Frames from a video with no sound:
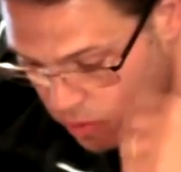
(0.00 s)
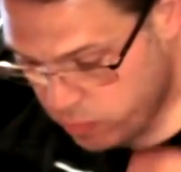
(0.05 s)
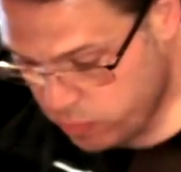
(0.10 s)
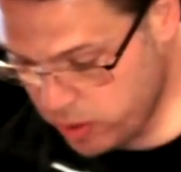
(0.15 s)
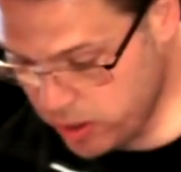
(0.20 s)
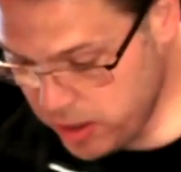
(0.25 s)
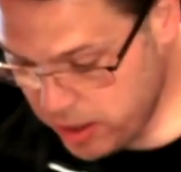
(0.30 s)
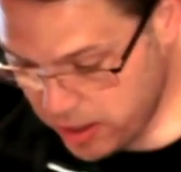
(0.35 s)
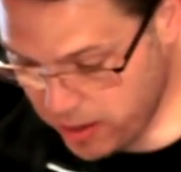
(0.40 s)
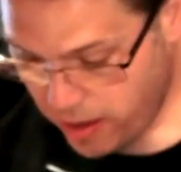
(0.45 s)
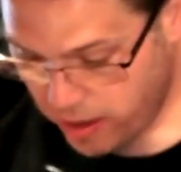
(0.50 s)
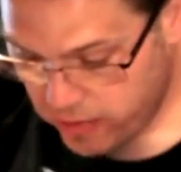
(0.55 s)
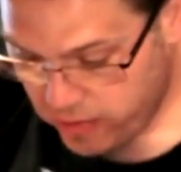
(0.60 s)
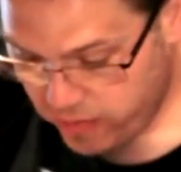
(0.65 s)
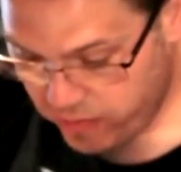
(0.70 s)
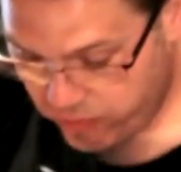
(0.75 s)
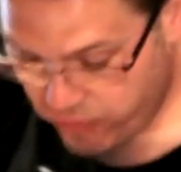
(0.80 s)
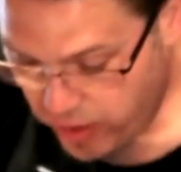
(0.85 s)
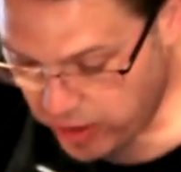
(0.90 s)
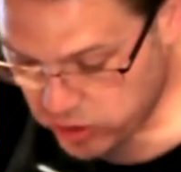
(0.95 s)
Really
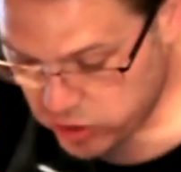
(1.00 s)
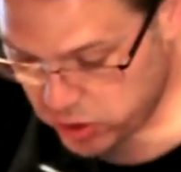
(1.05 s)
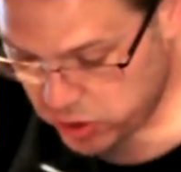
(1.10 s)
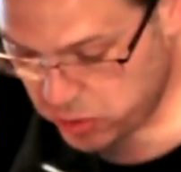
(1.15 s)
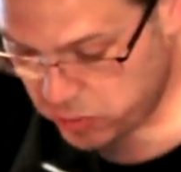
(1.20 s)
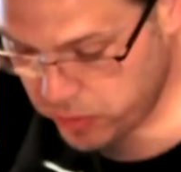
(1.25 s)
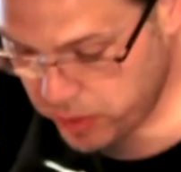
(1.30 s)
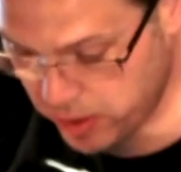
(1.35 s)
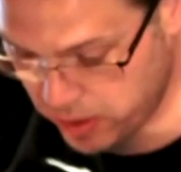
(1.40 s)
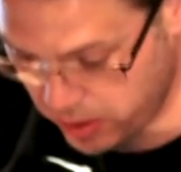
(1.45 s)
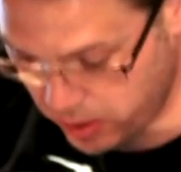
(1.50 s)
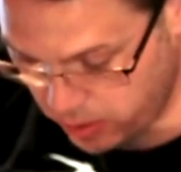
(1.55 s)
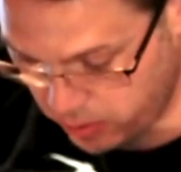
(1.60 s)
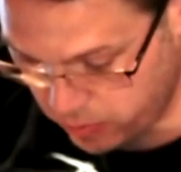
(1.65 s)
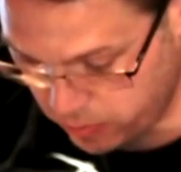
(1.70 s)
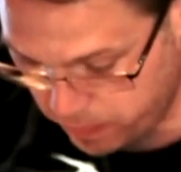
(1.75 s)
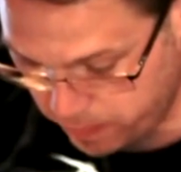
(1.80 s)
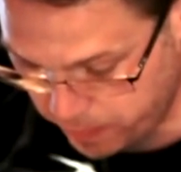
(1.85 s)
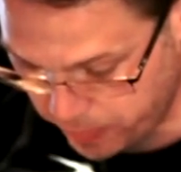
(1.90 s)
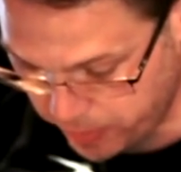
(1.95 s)
nice functional
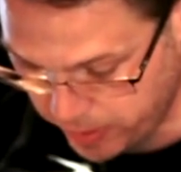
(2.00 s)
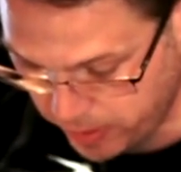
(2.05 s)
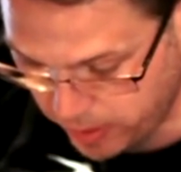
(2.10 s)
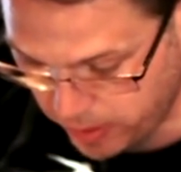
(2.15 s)
EQ.